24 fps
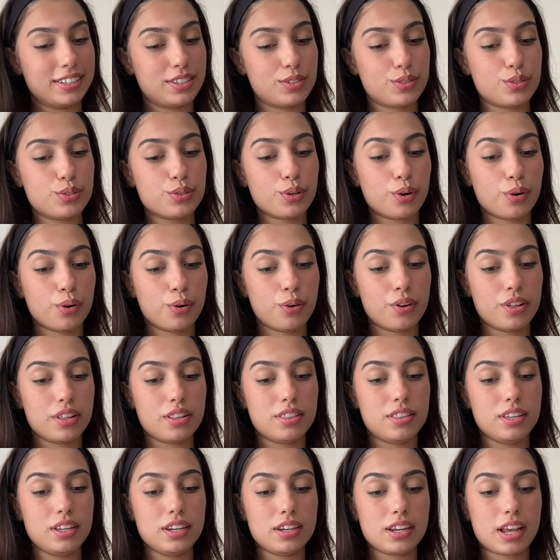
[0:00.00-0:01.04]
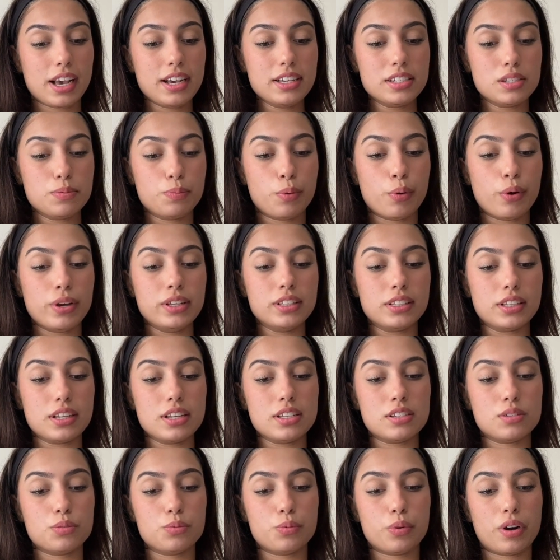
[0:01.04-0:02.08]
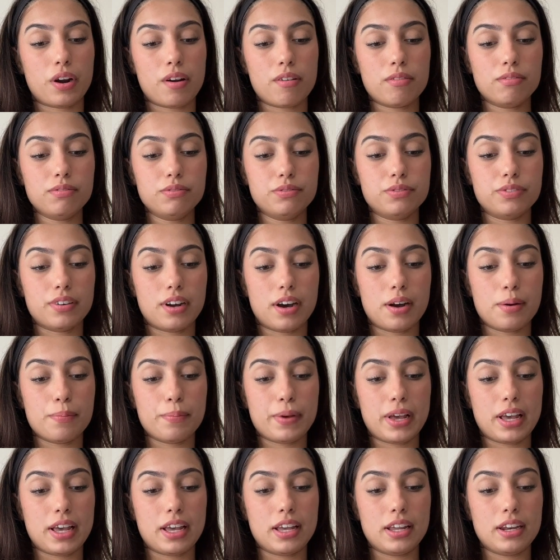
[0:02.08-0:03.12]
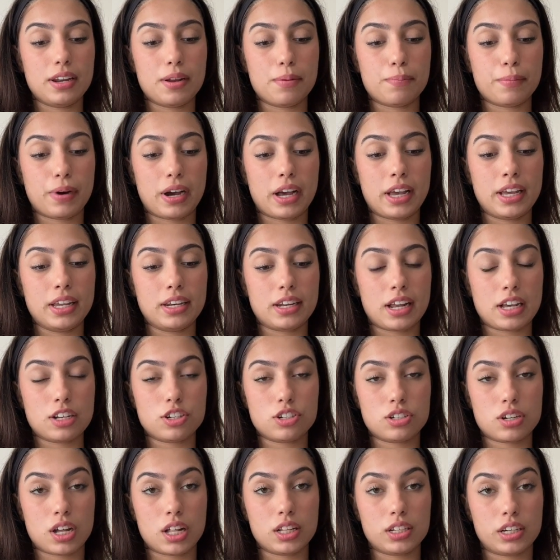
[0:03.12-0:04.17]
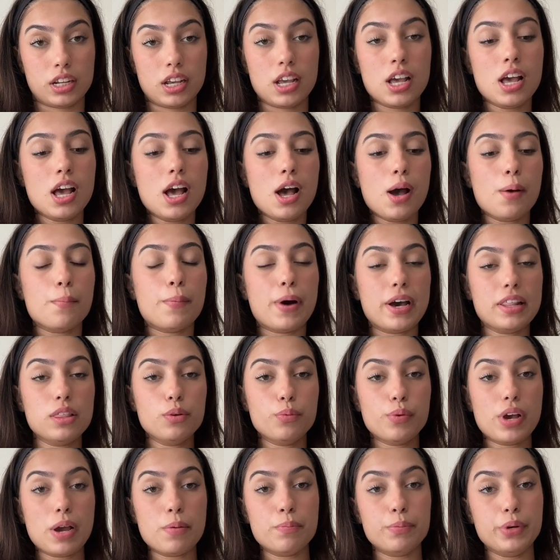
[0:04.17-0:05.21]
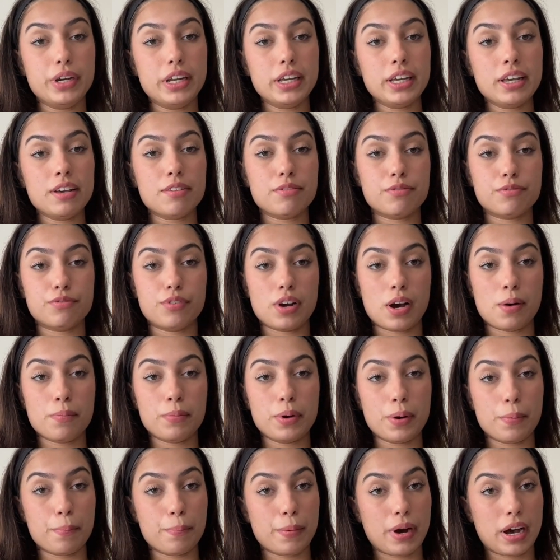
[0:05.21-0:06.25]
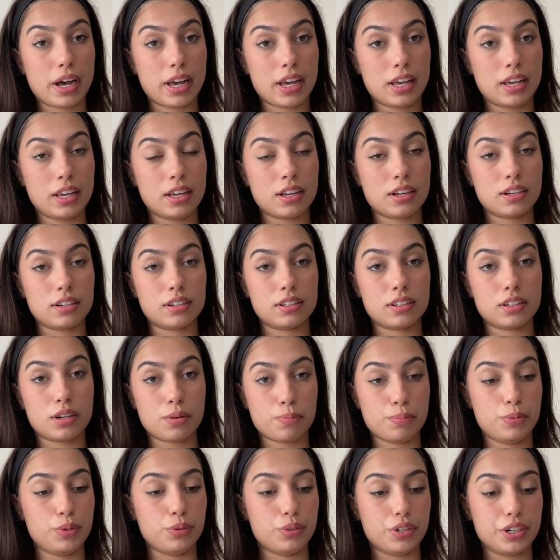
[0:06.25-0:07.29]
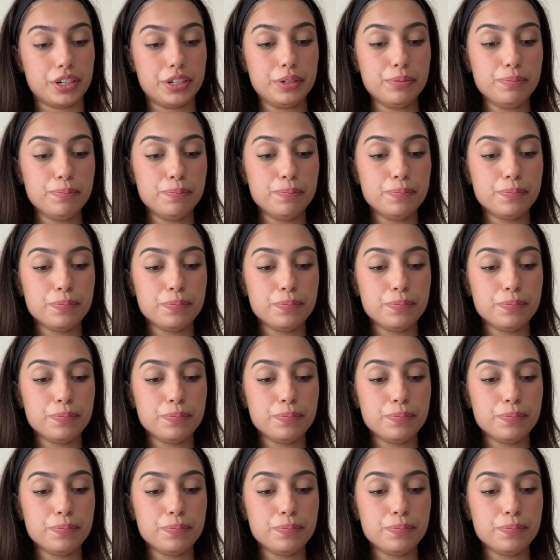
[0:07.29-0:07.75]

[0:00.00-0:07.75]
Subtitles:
So the next point is where I'm from and my nationality. By the way, I'm reading it from my computer.